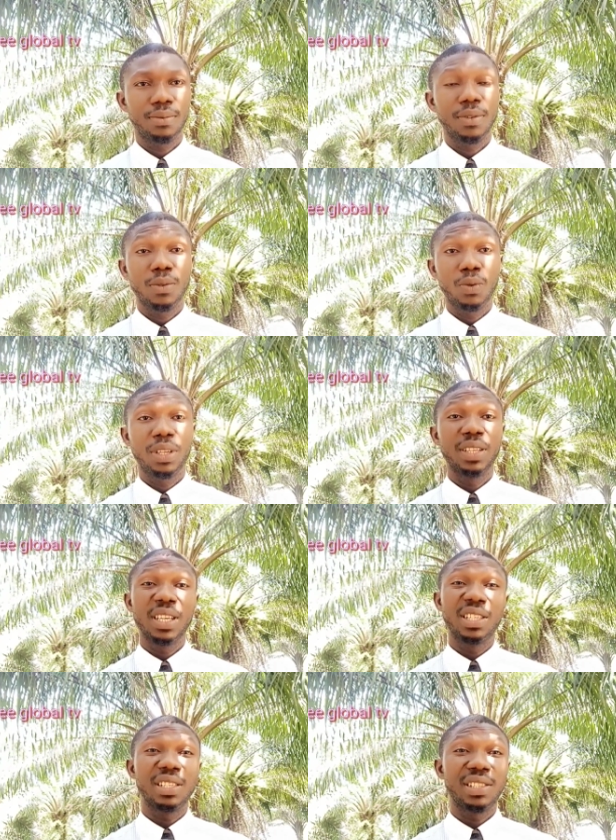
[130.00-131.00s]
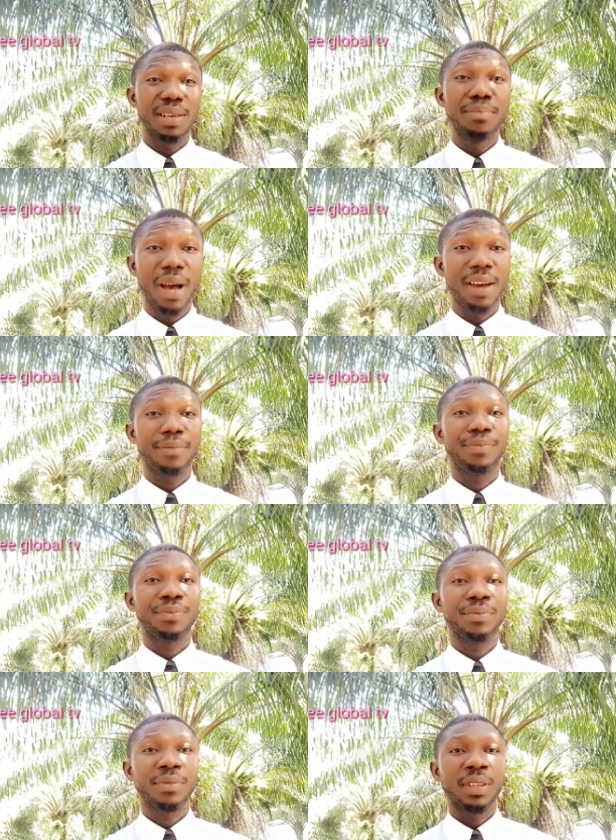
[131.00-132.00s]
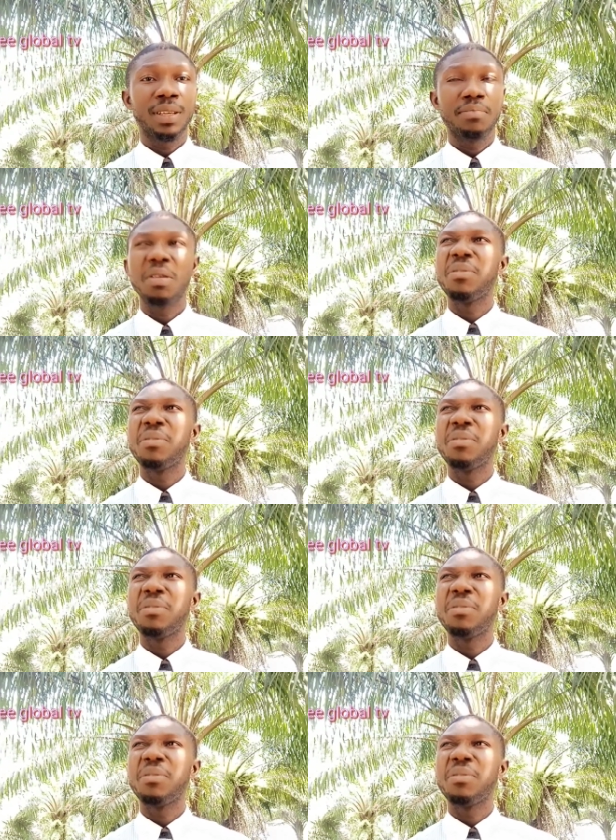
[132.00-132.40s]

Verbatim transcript: within the December, maybe